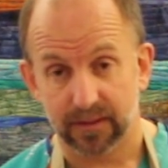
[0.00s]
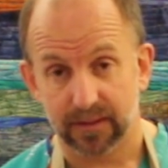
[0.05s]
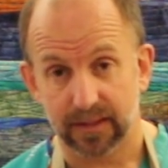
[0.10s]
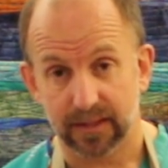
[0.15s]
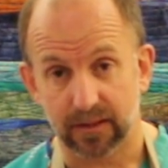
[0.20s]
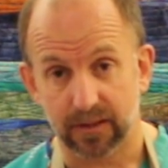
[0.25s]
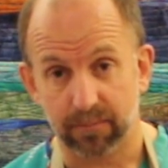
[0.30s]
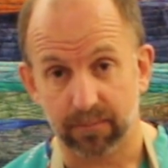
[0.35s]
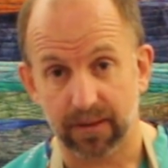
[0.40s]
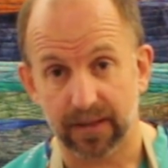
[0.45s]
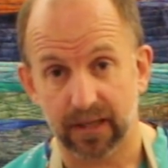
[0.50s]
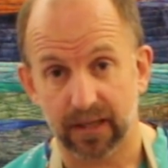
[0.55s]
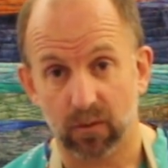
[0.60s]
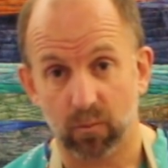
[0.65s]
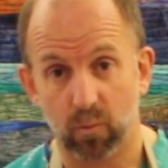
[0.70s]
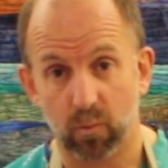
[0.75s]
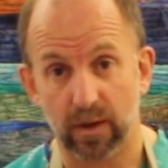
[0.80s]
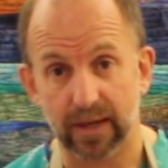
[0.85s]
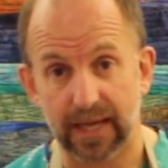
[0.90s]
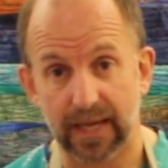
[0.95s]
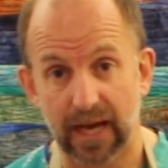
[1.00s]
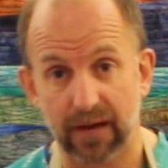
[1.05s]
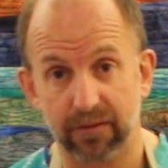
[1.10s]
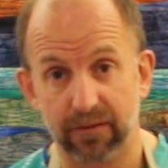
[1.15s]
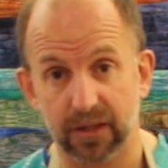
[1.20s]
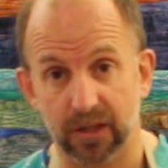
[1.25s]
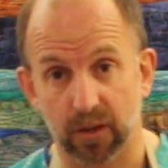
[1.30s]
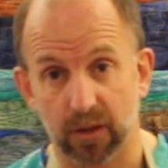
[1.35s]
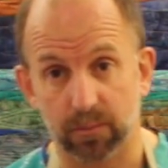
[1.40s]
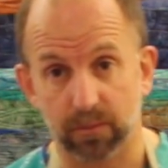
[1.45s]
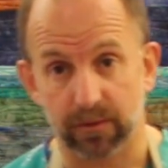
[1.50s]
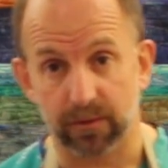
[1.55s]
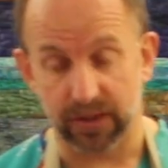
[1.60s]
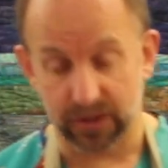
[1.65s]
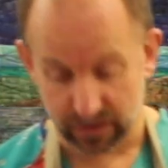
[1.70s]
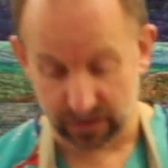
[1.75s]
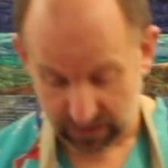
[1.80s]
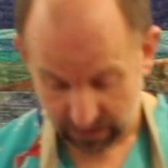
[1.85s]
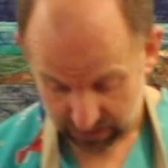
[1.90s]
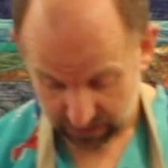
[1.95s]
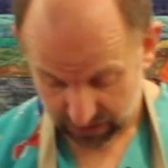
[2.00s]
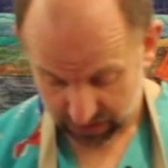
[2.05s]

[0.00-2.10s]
Now, depending on why you're having the operation,